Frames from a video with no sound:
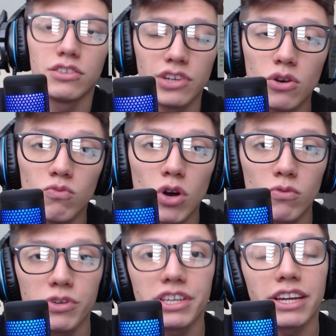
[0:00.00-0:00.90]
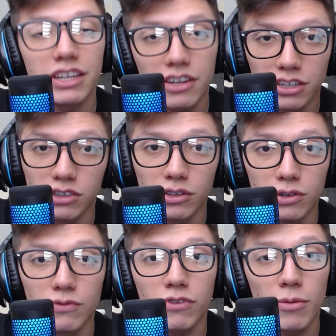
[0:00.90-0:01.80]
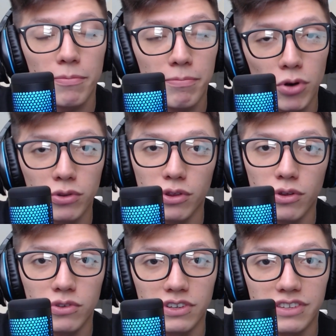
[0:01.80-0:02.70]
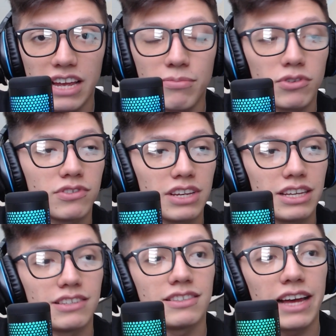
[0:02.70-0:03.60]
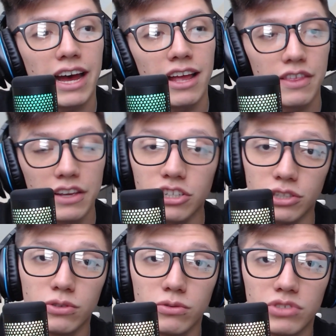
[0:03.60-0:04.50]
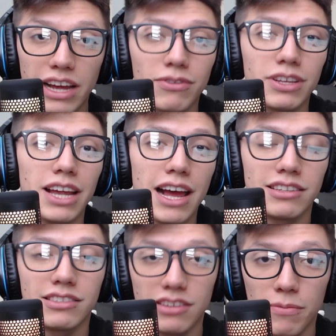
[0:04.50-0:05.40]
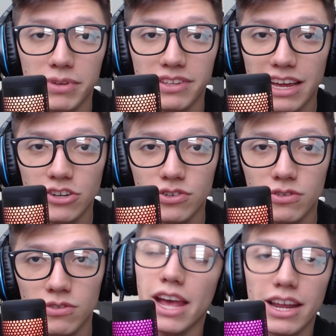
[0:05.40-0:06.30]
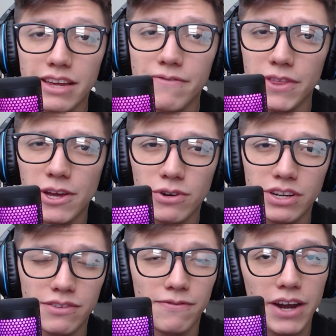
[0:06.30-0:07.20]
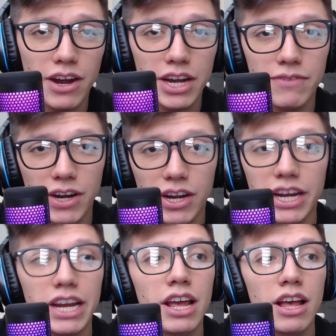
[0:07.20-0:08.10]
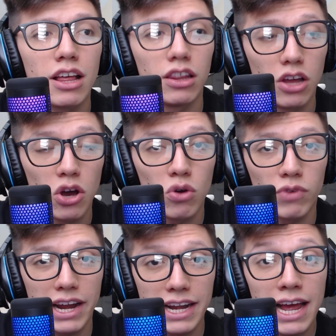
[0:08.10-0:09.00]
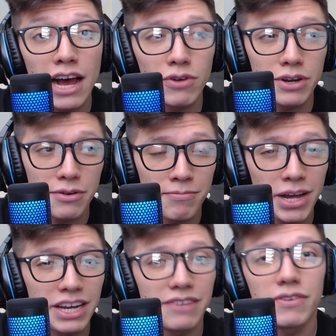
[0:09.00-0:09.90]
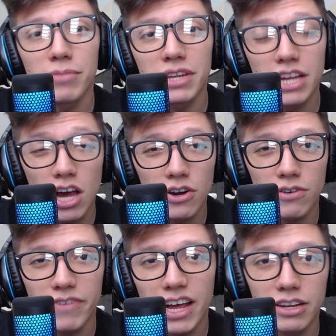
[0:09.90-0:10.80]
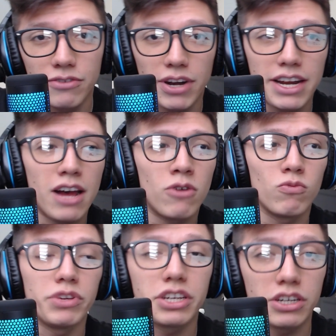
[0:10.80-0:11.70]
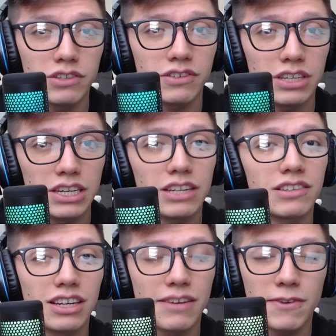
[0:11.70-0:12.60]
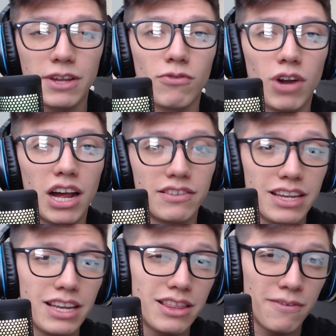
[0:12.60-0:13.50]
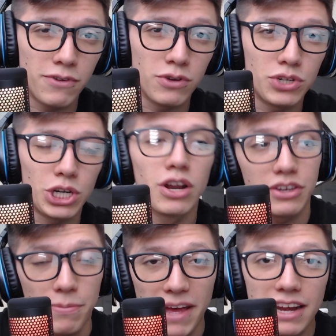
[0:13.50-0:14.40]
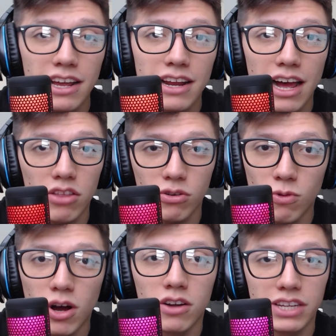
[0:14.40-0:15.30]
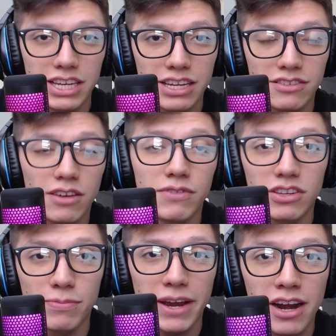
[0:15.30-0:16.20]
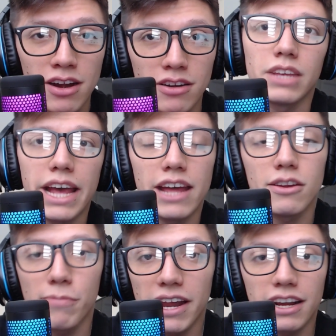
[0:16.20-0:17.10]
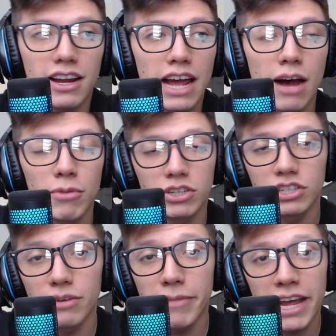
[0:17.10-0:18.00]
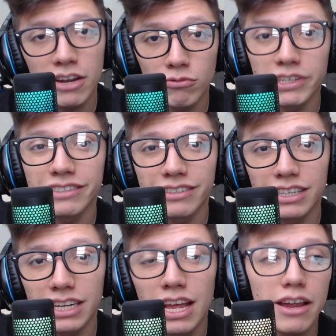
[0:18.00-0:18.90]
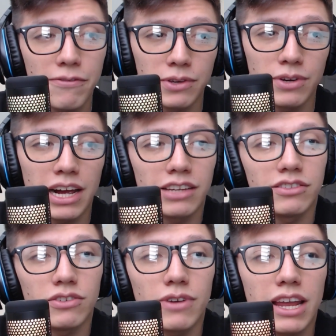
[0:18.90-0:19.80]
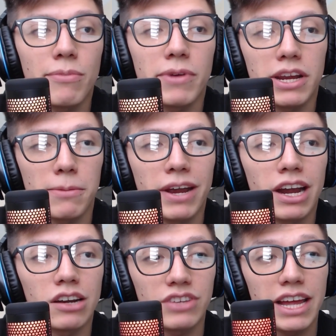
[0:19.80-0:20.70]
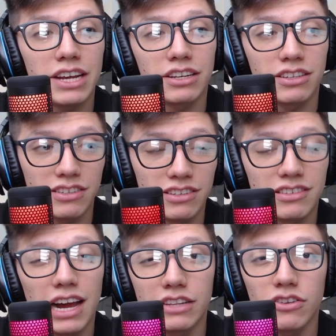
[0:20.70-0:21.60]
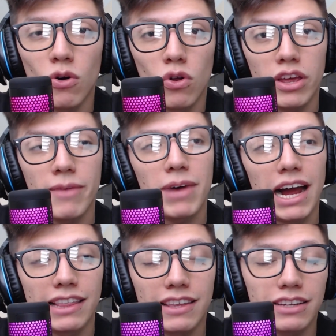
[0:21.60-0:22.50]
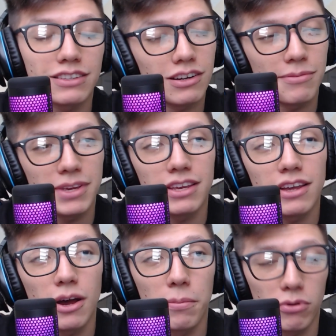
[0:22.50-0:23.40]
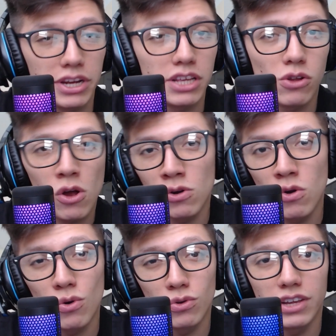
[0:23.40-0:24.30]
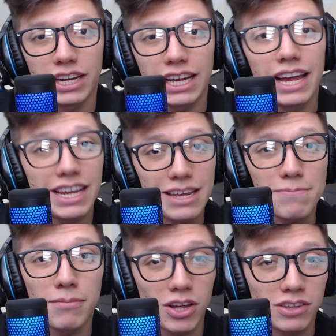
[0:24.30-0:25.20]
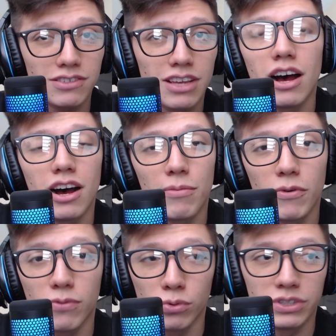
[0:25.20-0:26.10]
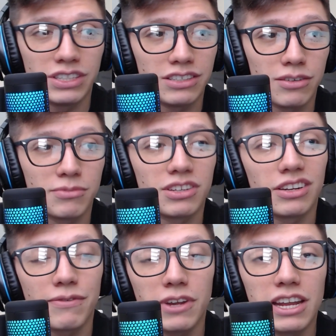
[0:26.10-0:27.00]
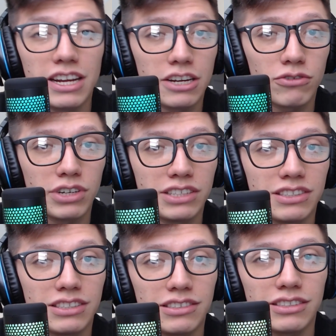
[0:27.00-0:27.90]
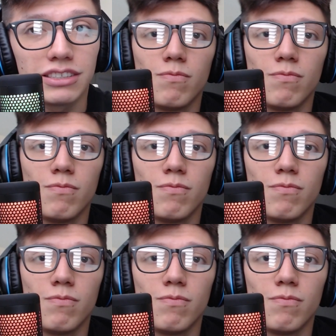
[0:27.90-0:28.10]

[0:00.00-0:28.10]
So what we can conclude from both of those examples is that this shoe definitely has some potential. And even though it is very, very low right now and might even be undervalued right now, we could see a significant rise in the future depending on how the quality is of this pair and depending on how much demand we see. If you guys do end up hitting pairs and decide to hold them, I think it's going to be a pretty long hold, like 8 months before we see some significant increases.